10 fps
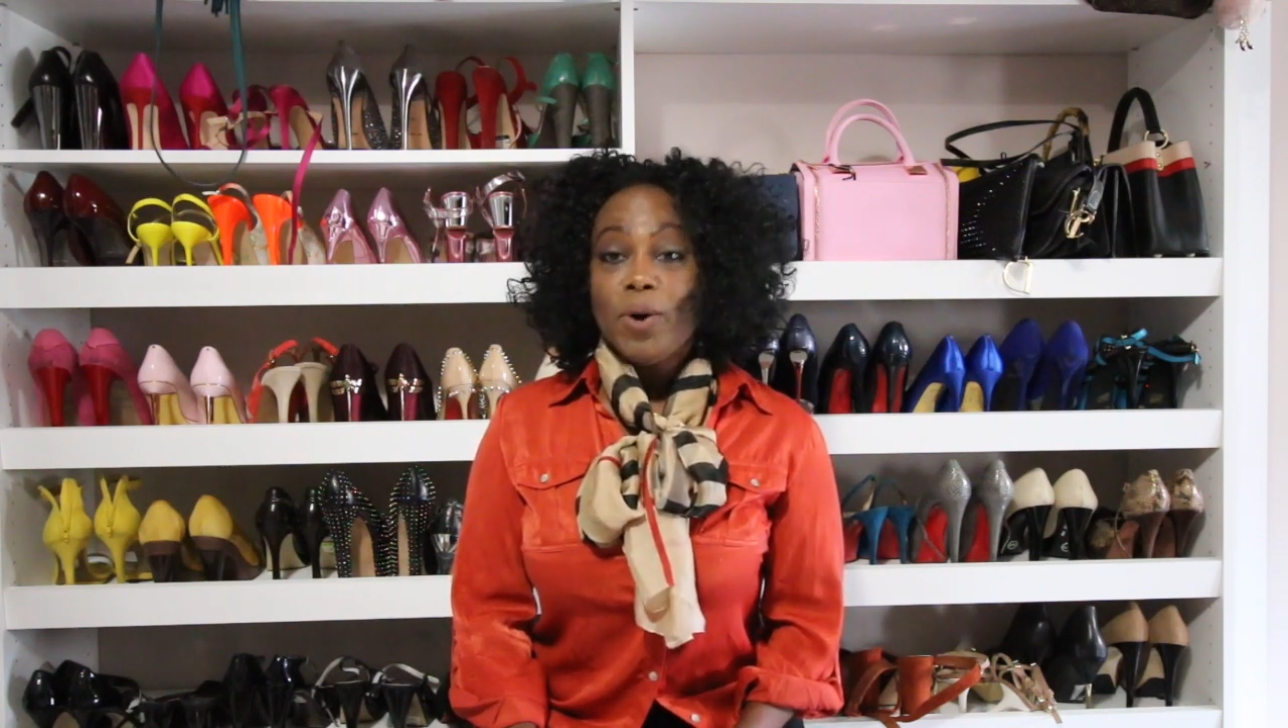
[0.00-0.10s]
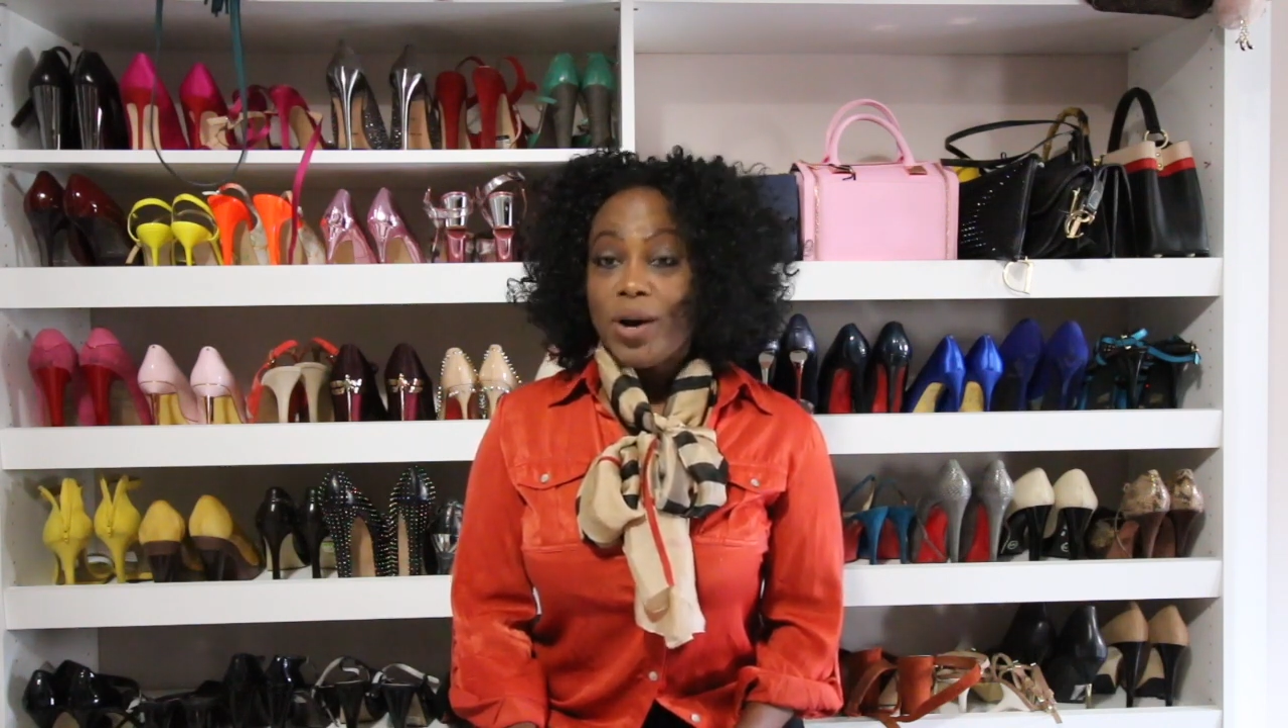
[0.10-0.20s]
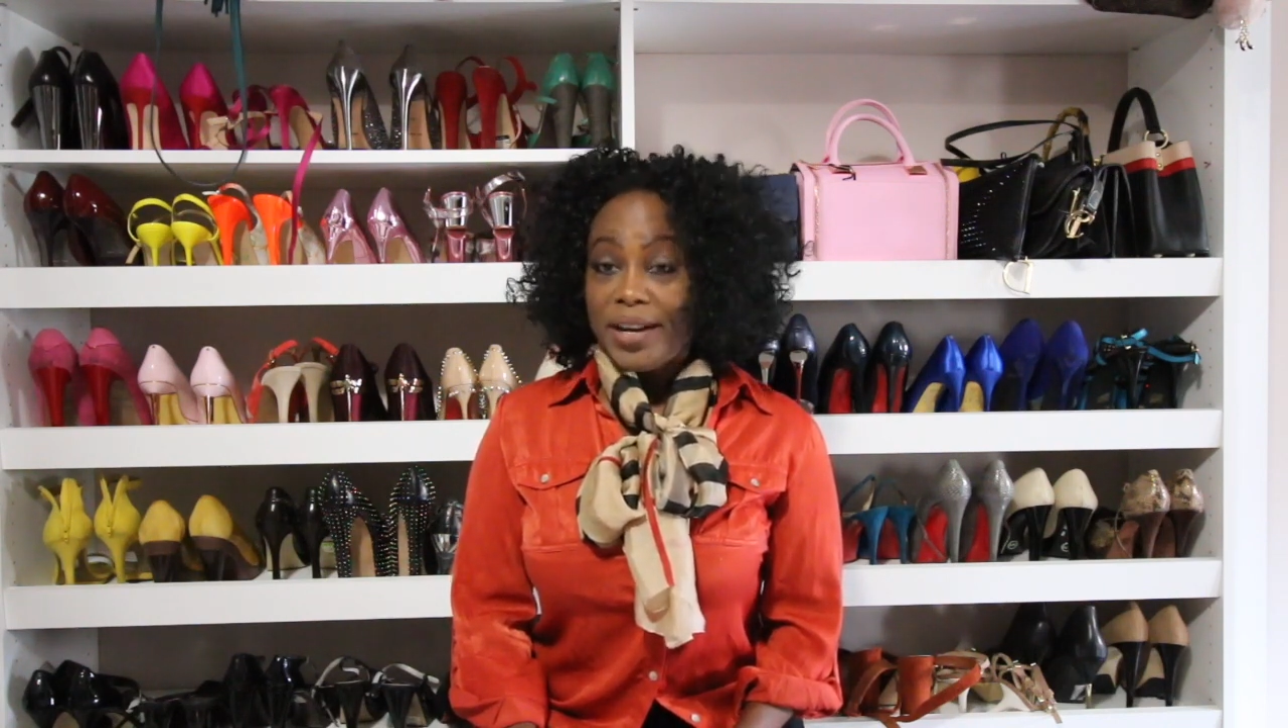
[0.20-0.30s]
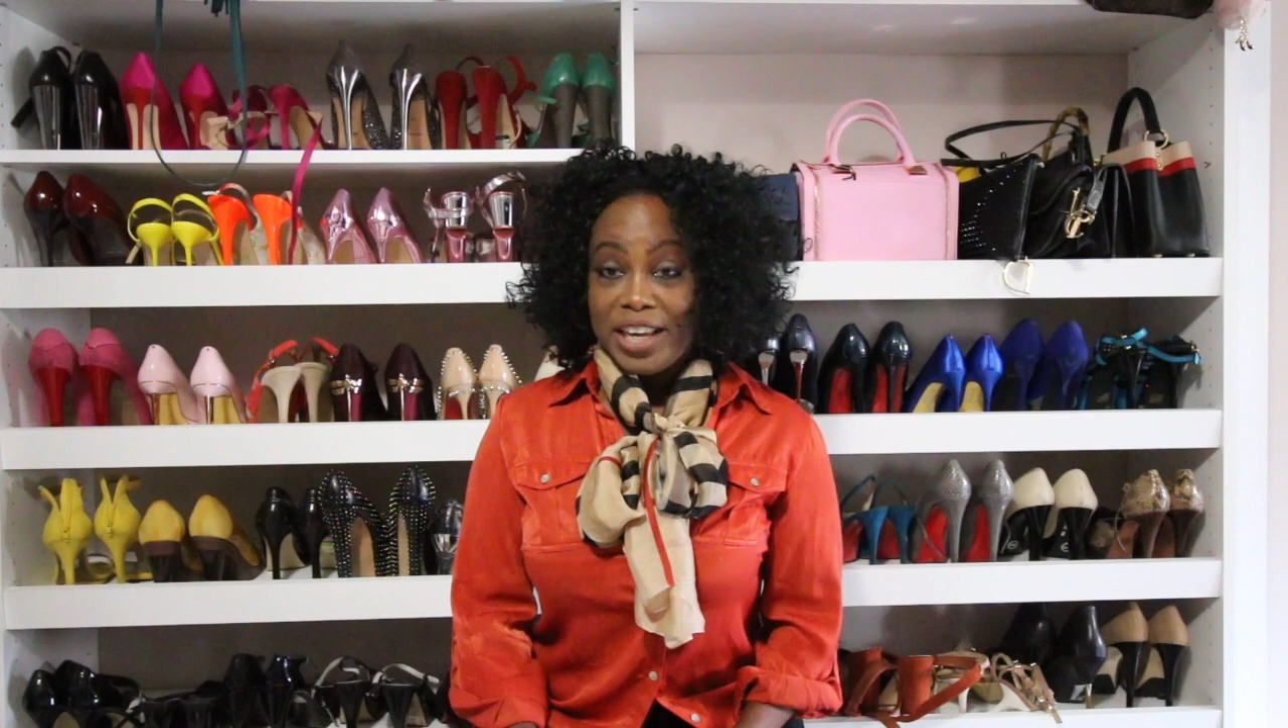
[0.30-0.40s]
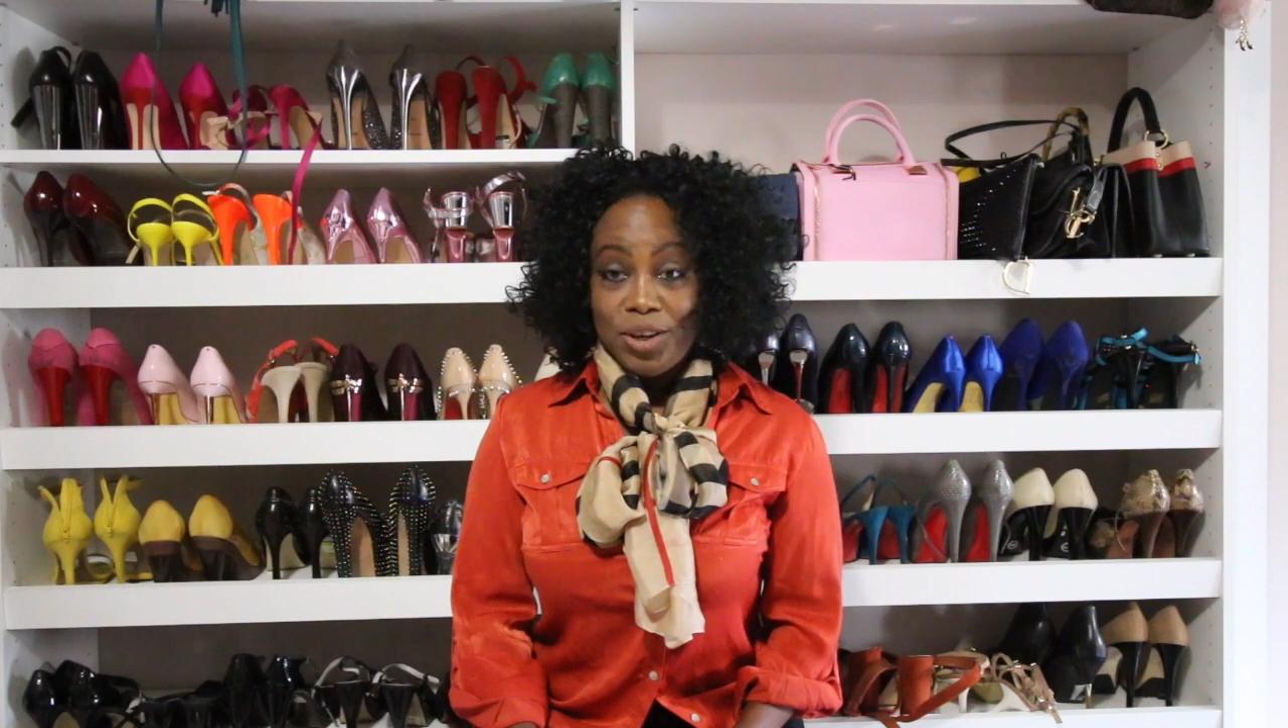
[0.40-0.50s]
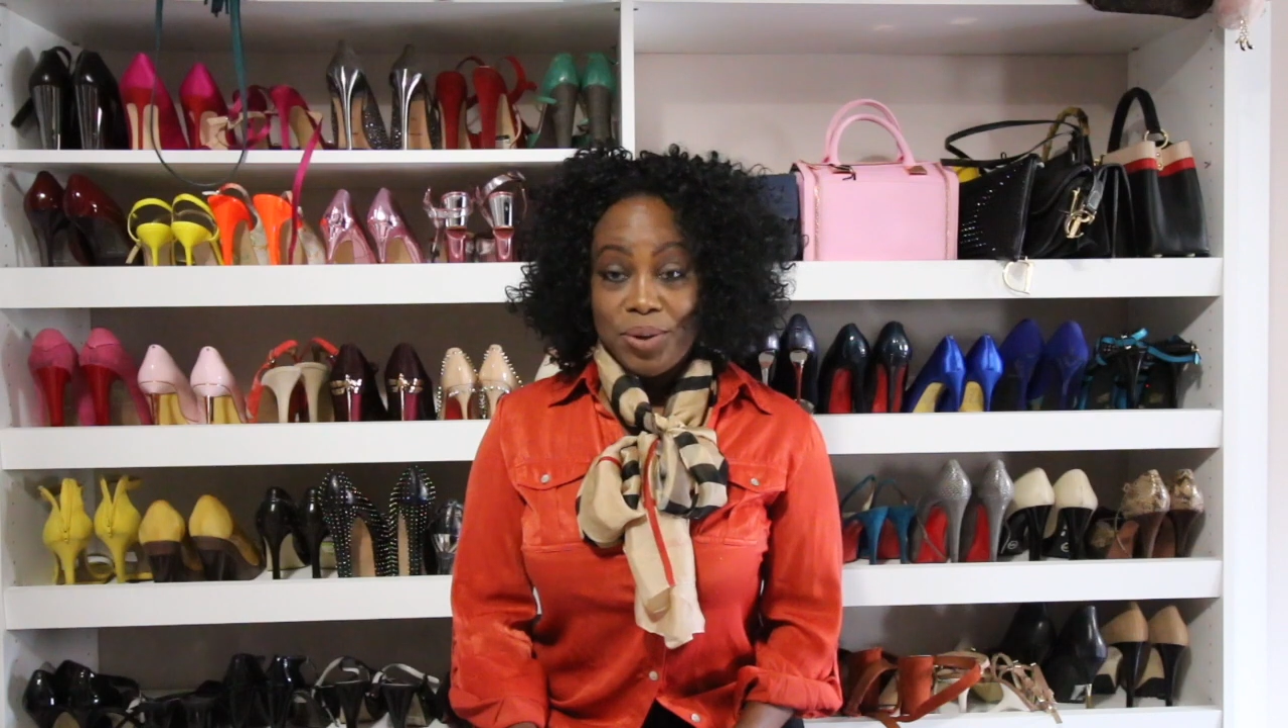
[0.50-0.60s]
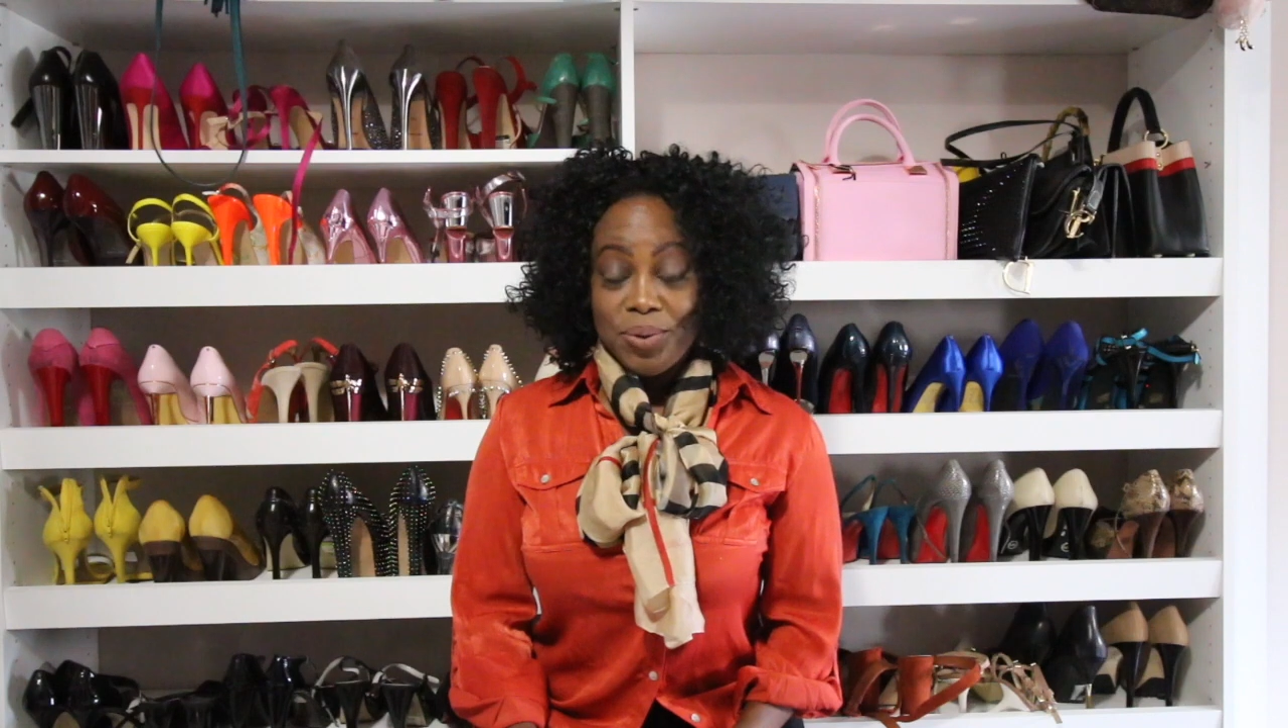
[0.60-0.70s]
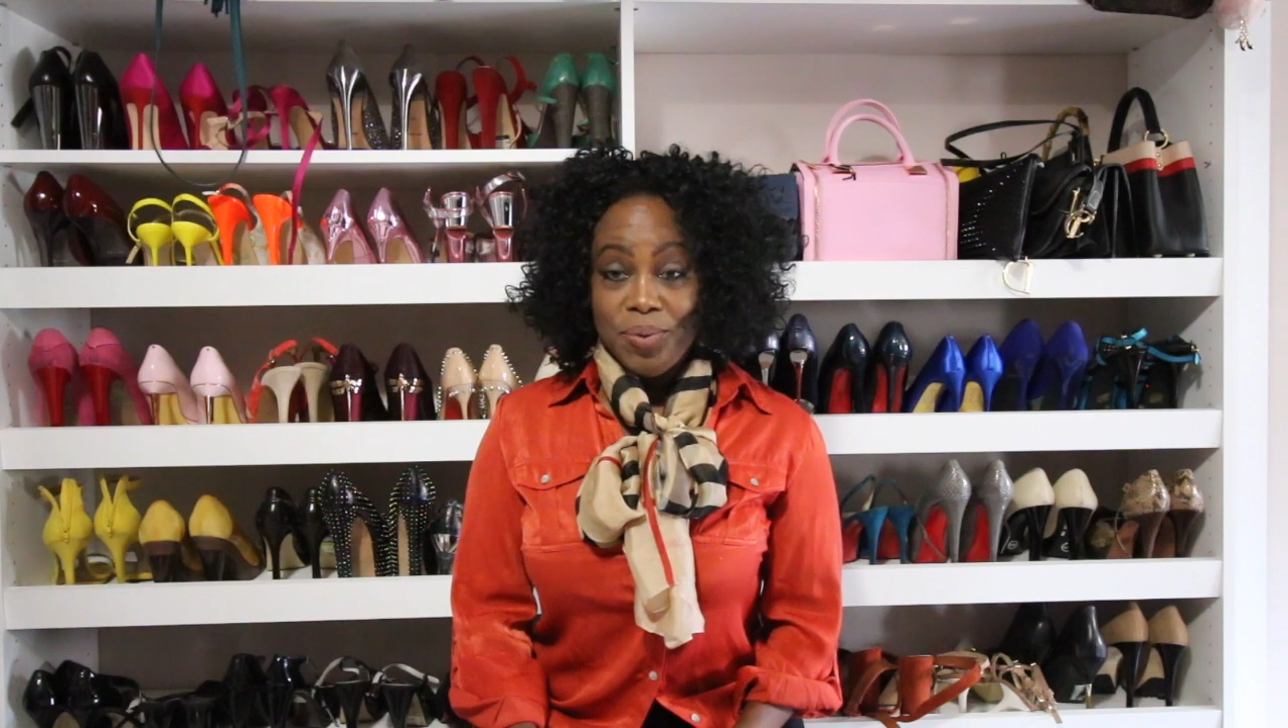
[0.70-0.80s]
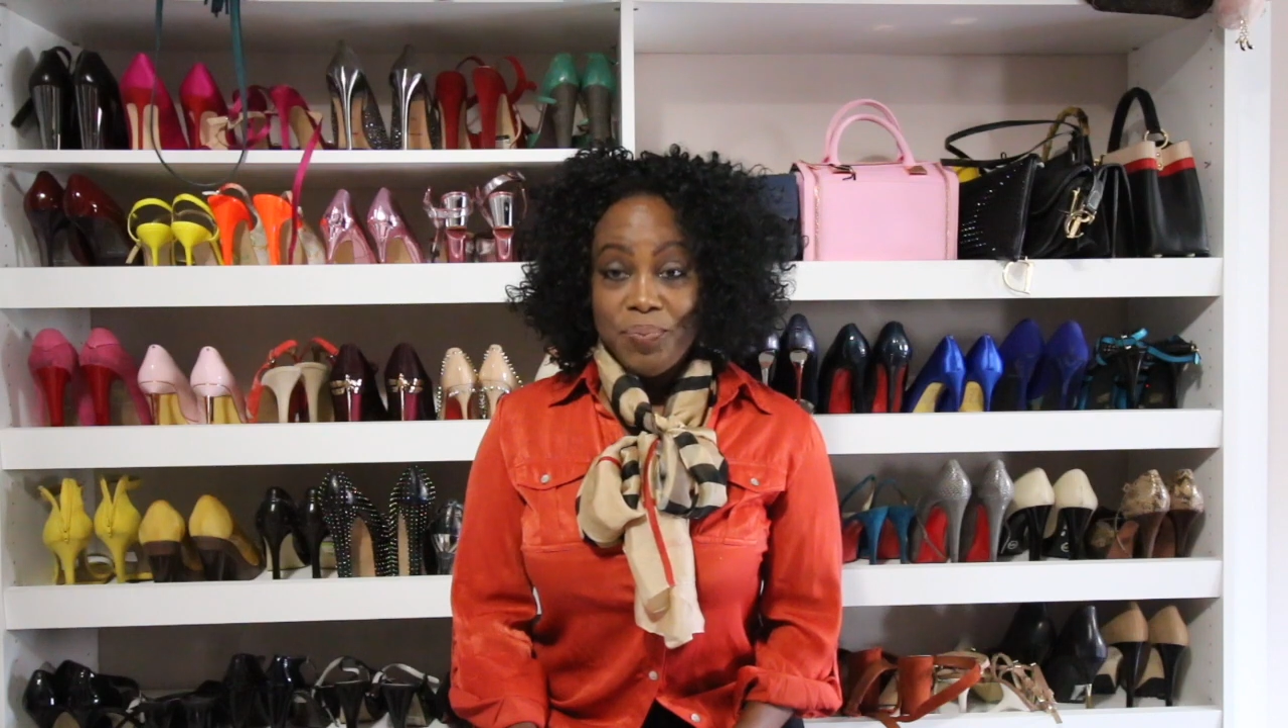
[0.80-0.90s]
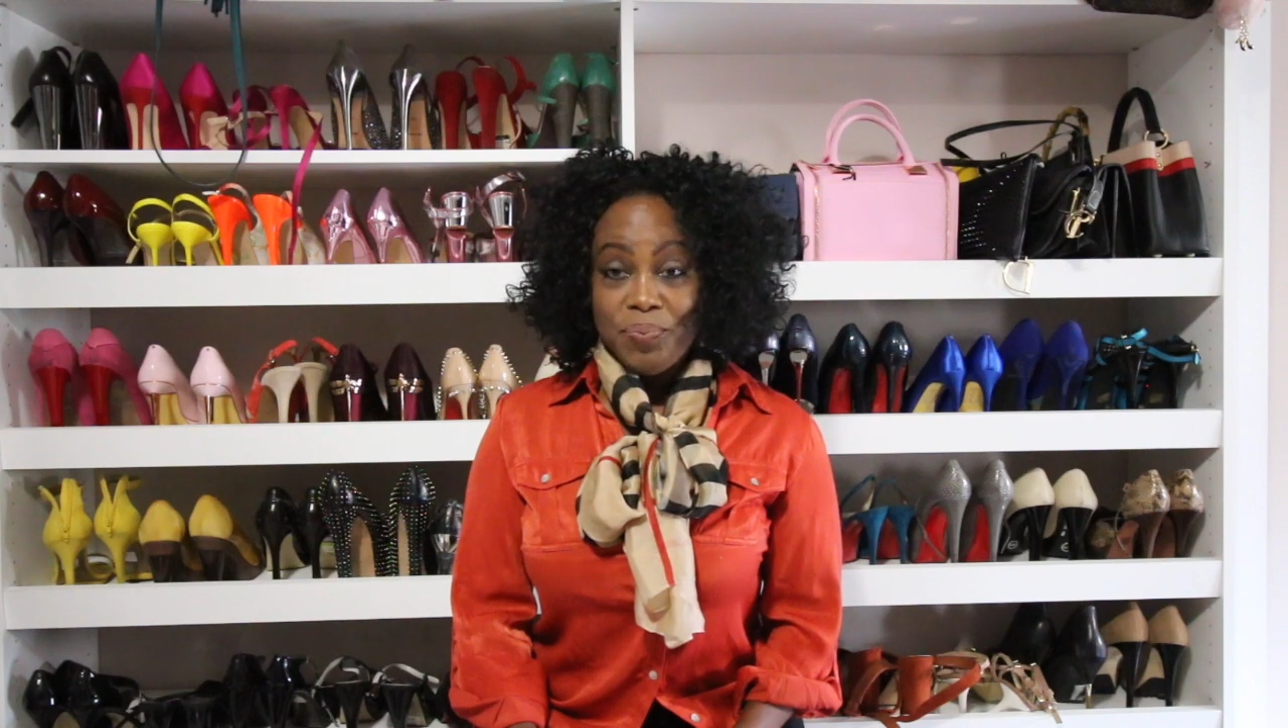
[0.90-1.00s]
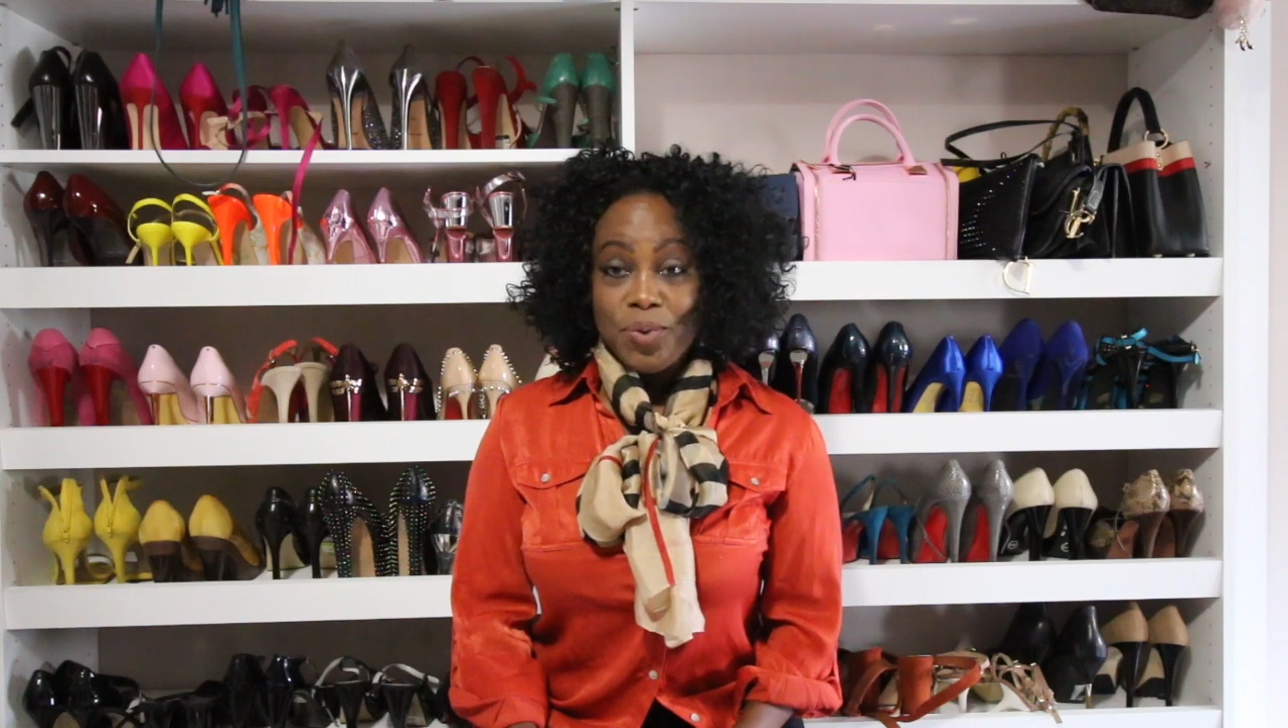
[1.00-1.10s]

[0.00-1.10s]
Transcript: bother you